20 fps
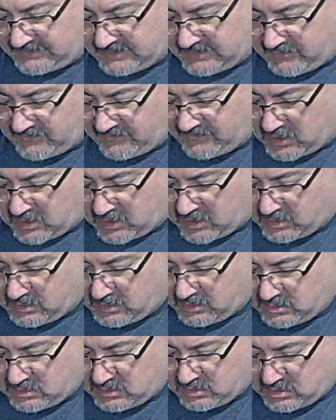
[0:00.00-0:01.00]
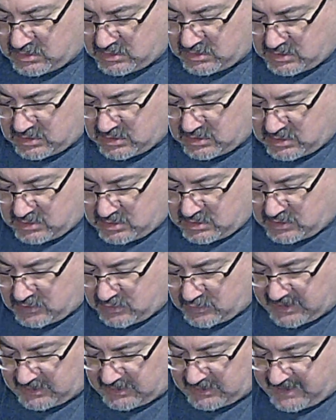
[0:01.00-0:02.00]
of our
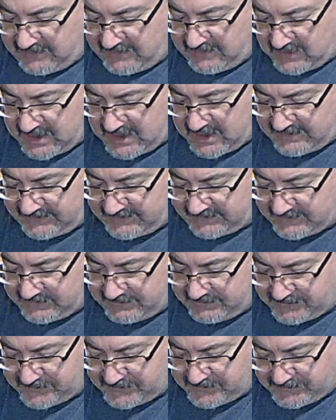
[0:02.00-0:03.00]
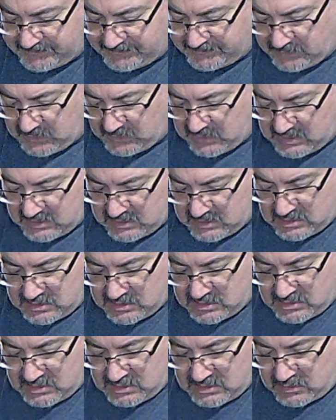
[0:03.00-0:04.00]
green leaf lettuce
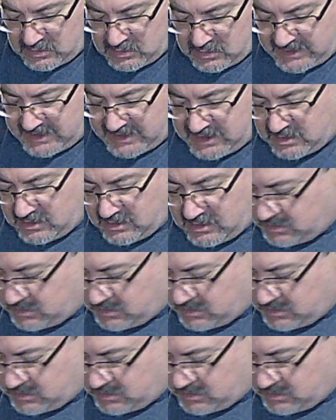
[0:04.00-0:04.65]
on here.